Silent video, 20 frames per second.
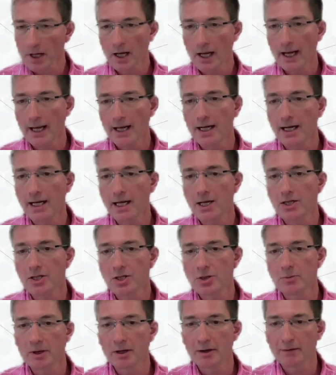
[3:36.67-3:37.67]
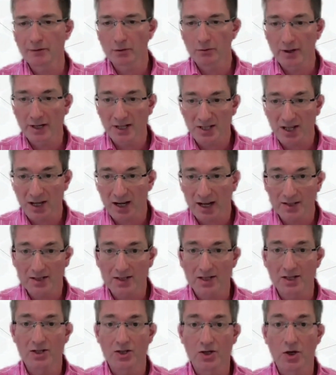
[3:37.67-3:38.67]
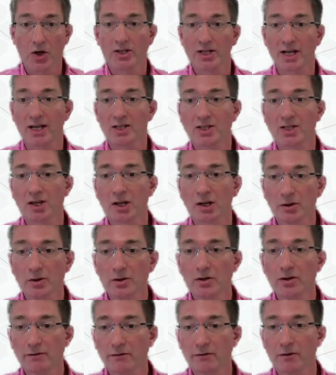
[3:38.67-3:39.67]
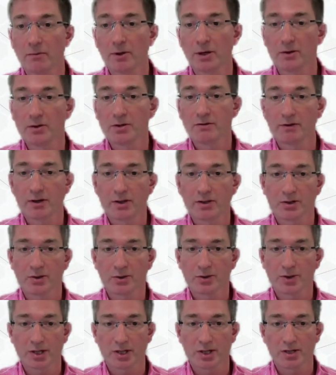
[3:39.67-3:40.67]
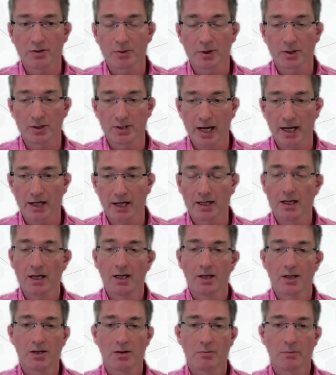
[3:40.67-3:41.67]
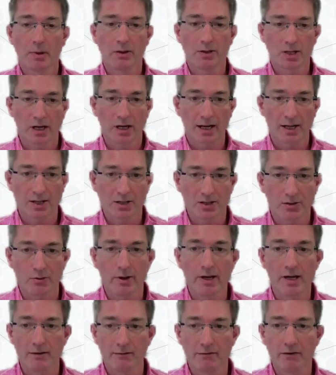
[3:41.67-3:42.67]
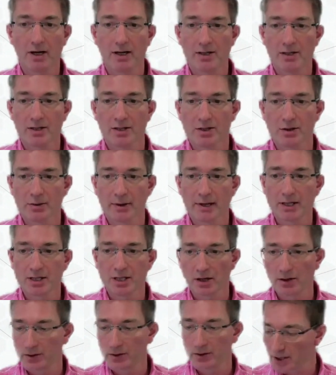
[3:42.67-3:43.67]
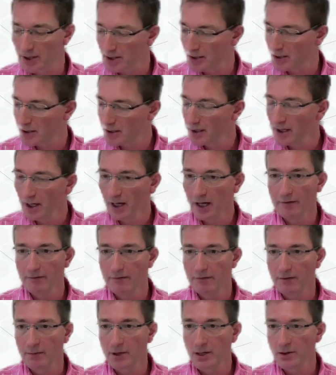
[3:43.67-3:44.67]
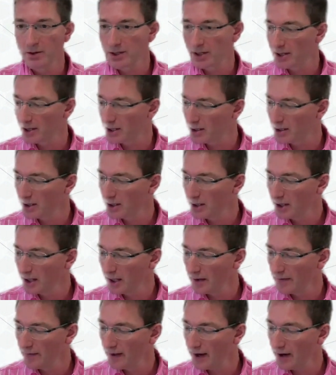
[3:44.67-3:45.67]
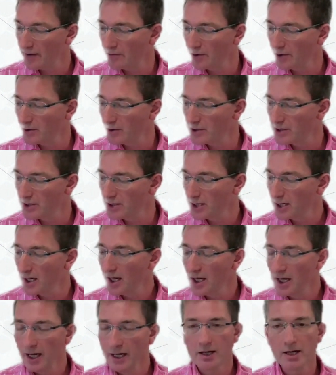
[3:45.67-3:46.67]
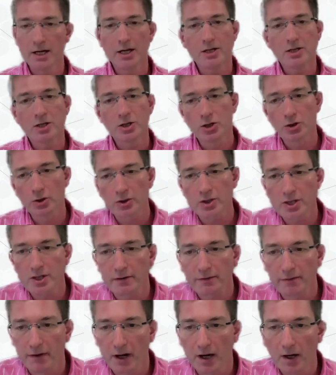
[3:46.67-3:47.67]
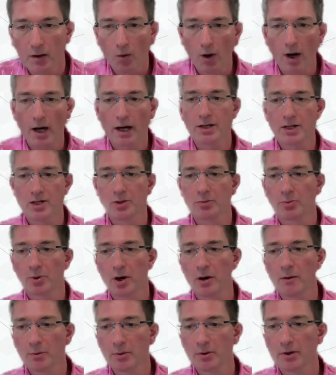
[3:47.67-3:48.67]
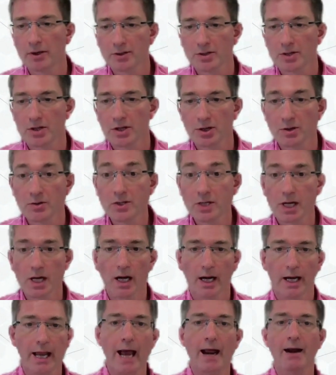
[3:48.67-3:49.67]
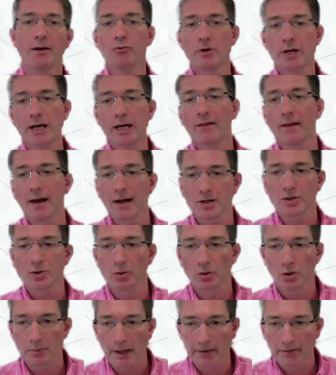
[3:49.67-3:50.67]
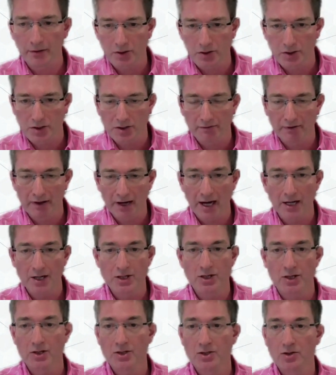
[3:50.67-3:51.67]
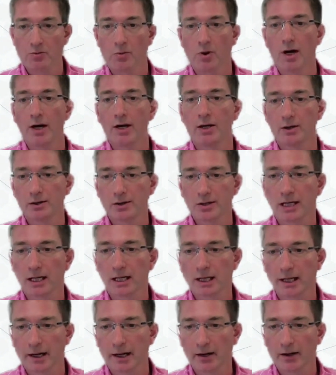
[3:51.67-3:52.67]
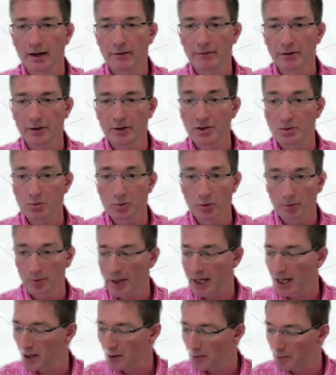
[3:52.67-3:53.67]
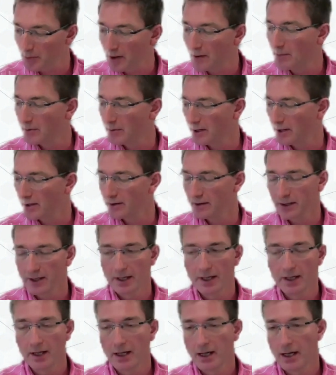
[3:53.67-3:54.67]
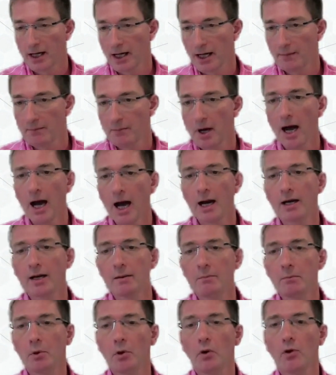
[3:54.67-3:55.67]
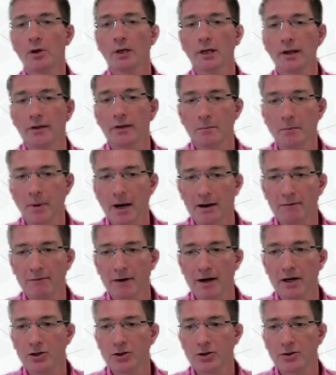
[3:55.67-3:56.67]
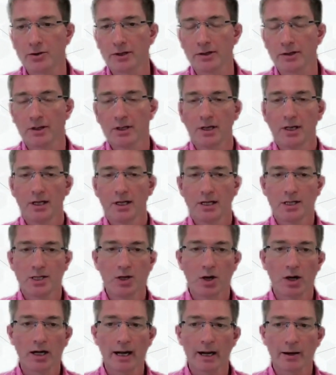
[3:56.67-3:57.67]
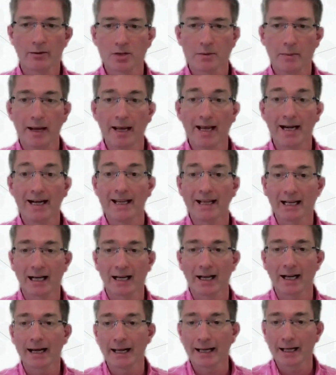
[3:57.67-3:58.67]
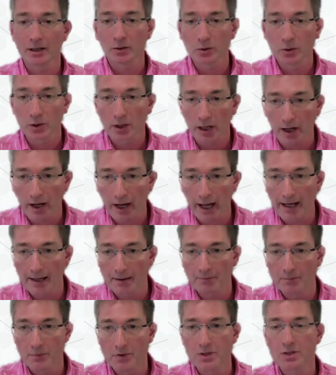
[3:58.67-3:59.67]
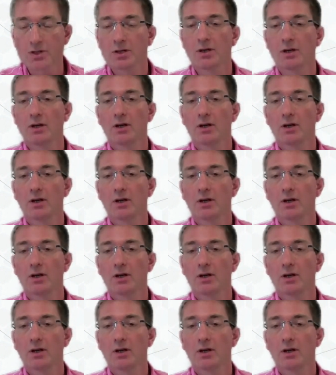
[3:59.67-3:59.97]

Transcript: It needs to be of a risk class that's not excluded from use of Article 6110. So most class 3 devices are excluded from using that route. You need to justify why it's appropriate to use it. Again, really, that's all about the justifications to why using clinical evidence would be inappropriate. And importantly, the manufacturer is not allowed to make any clinical claims